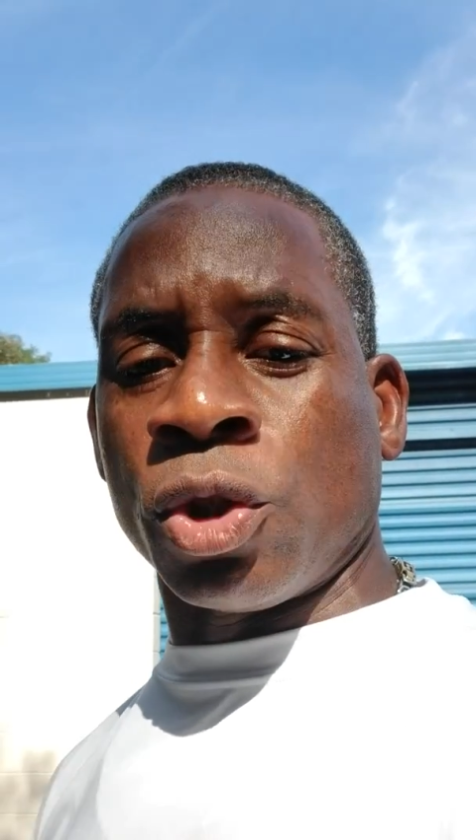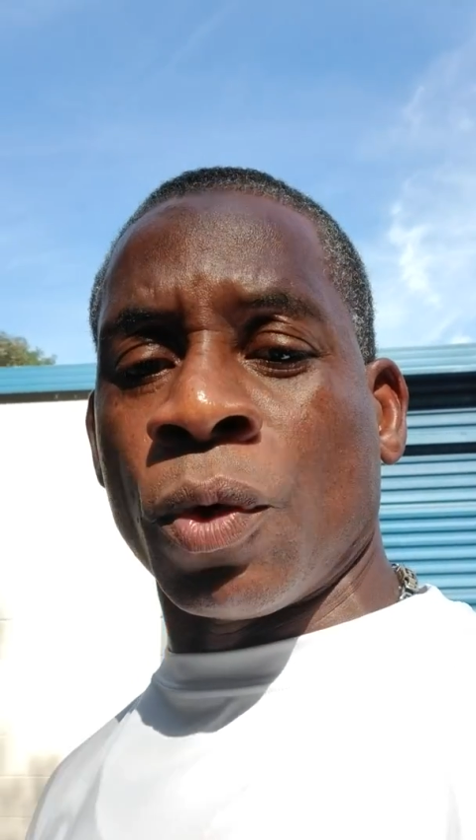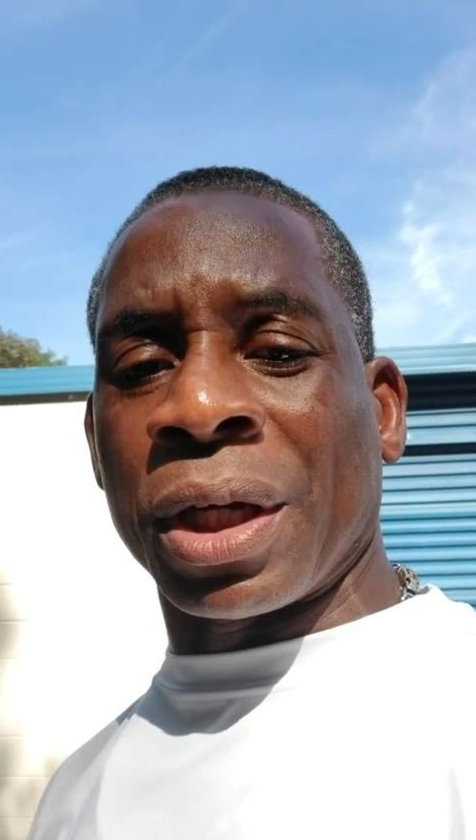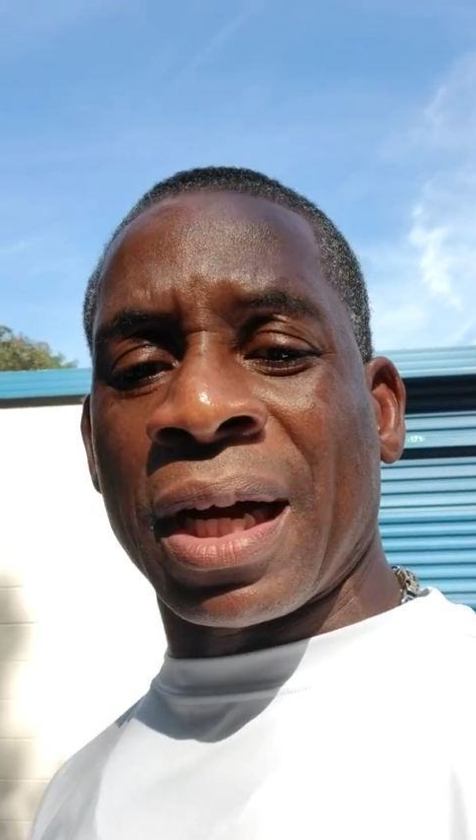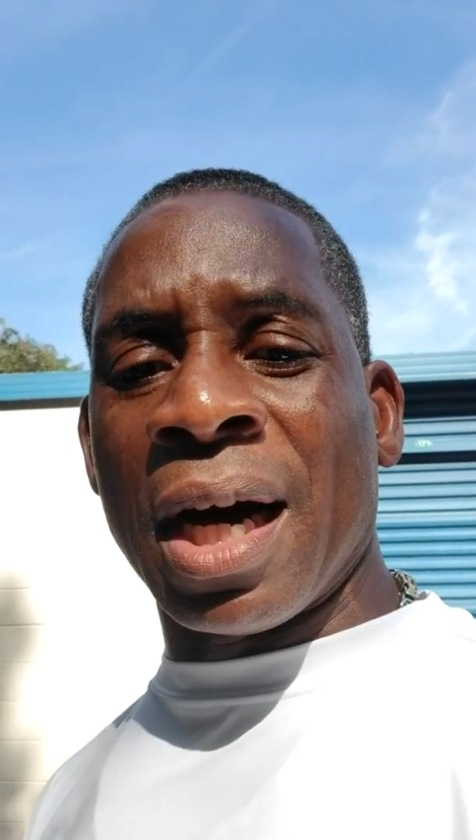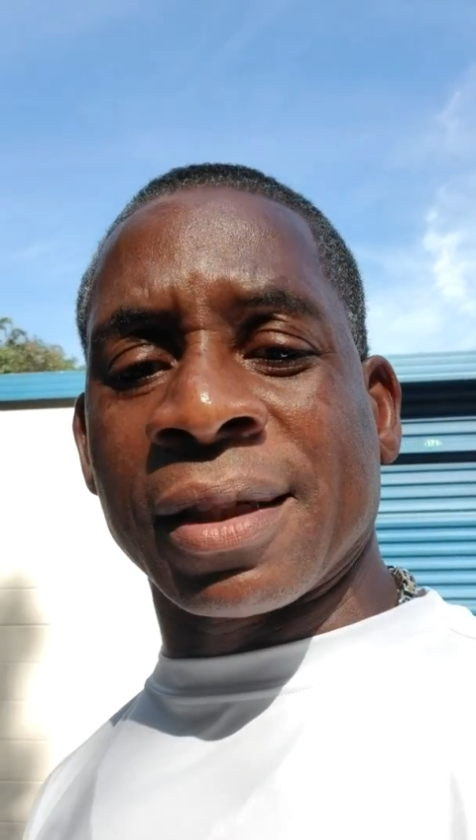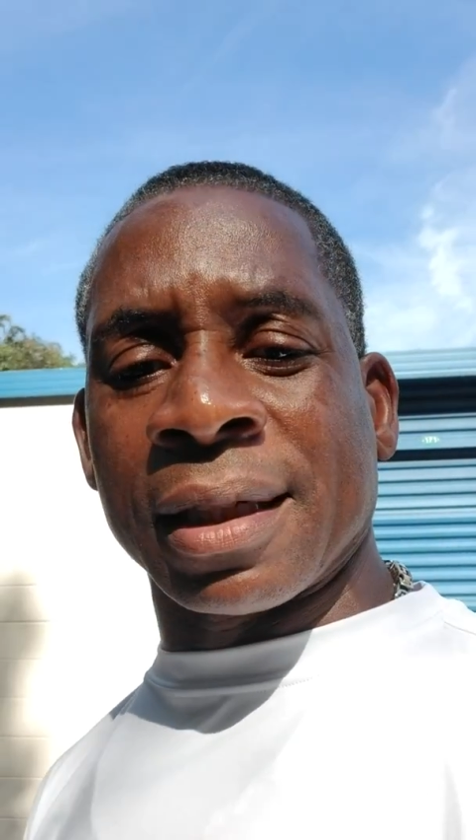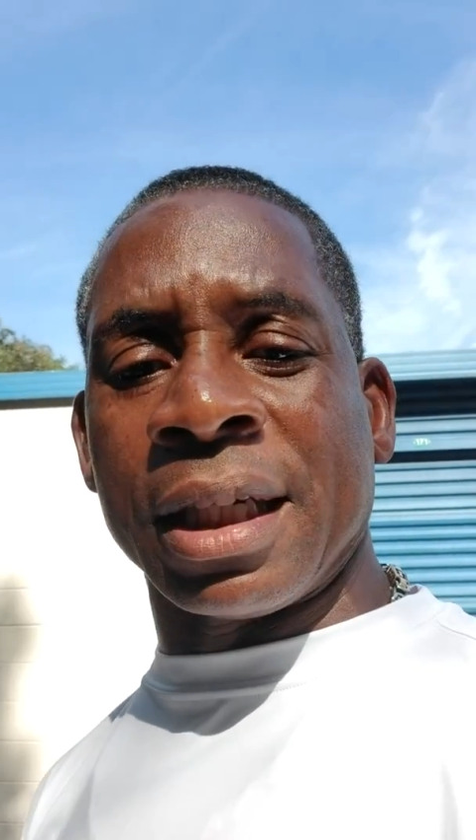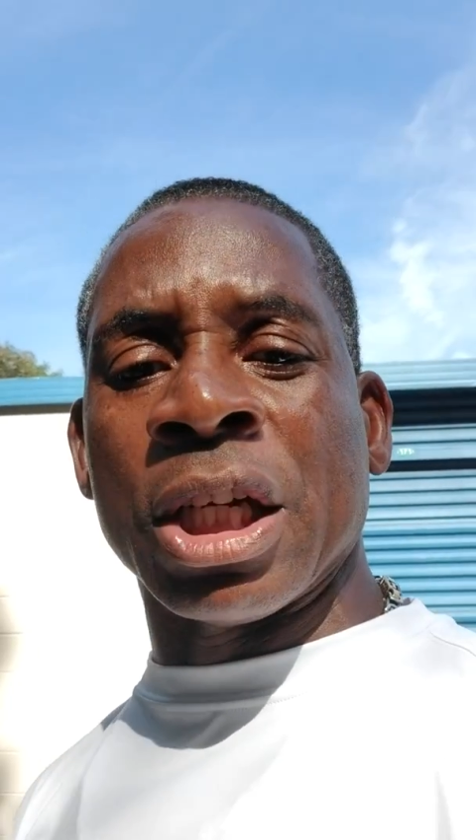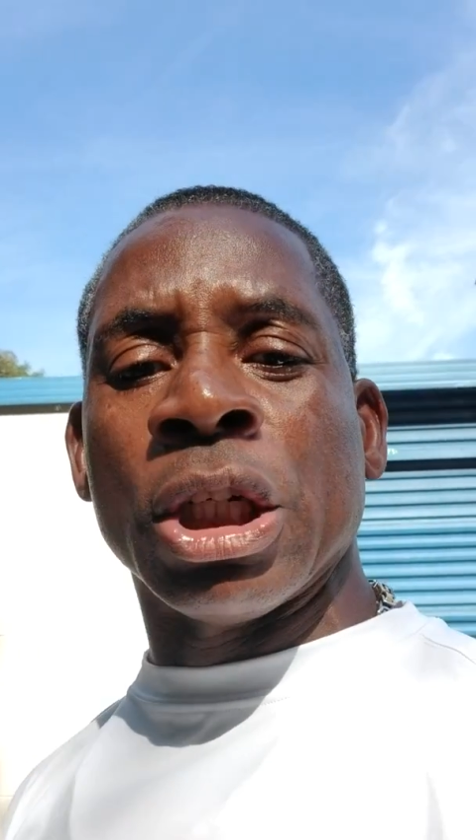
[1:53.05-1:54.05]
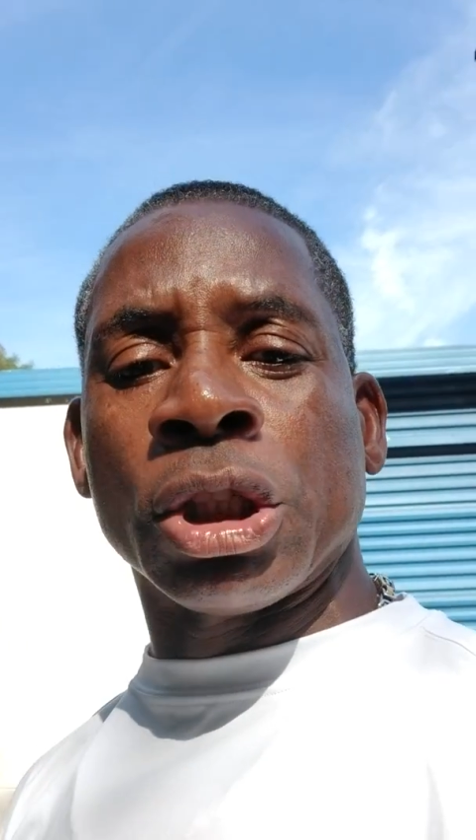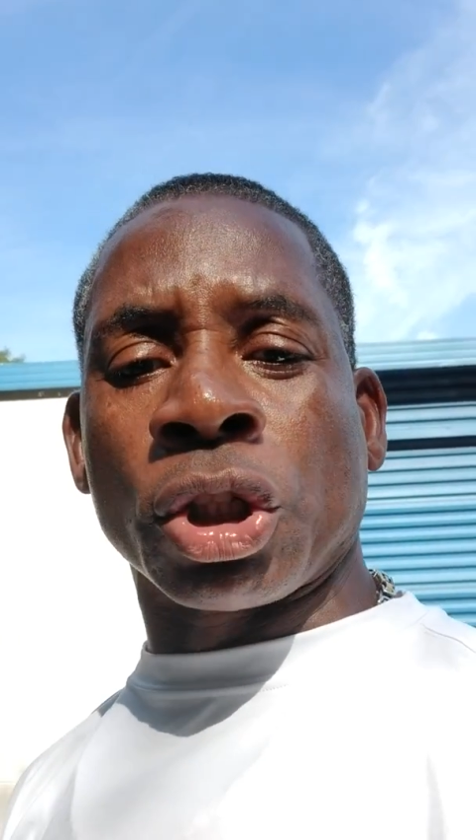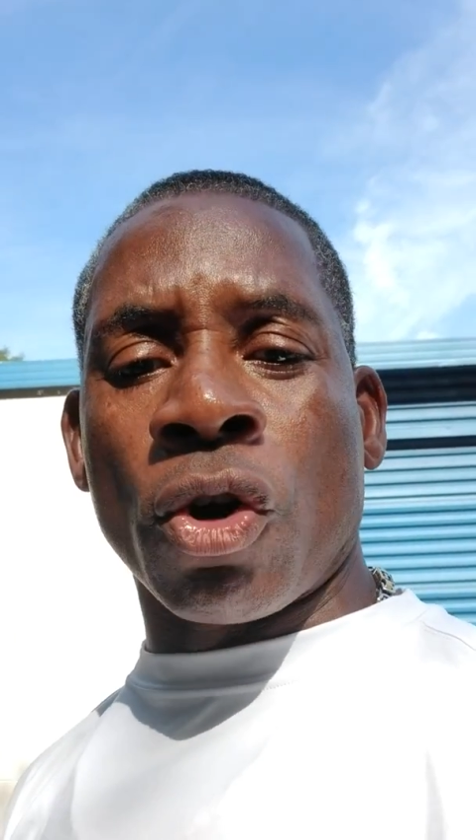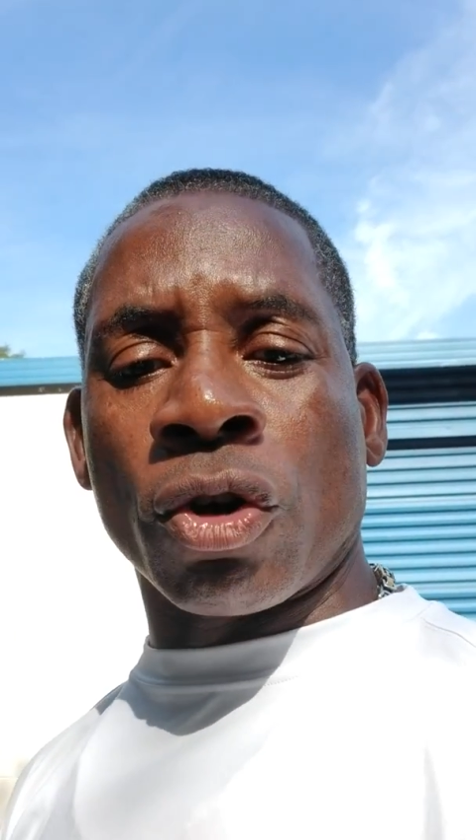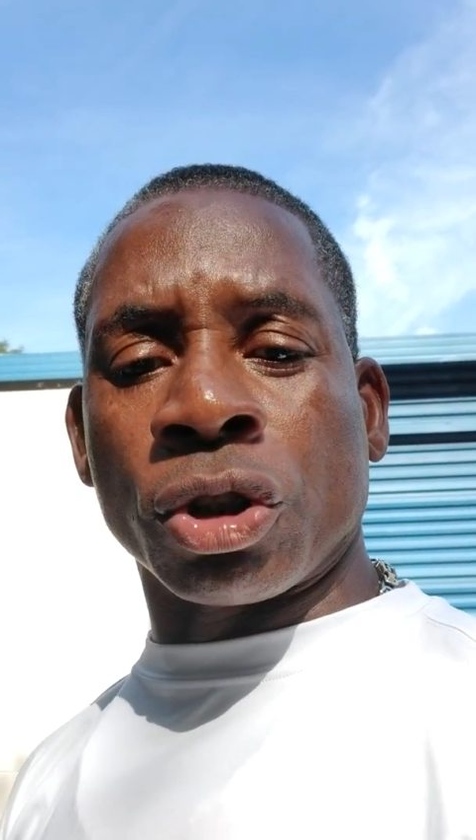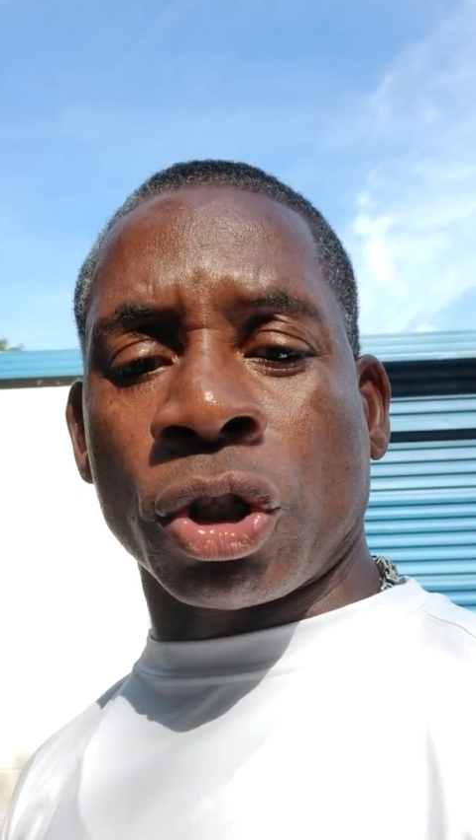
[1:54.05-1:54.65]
You want to constantly churn,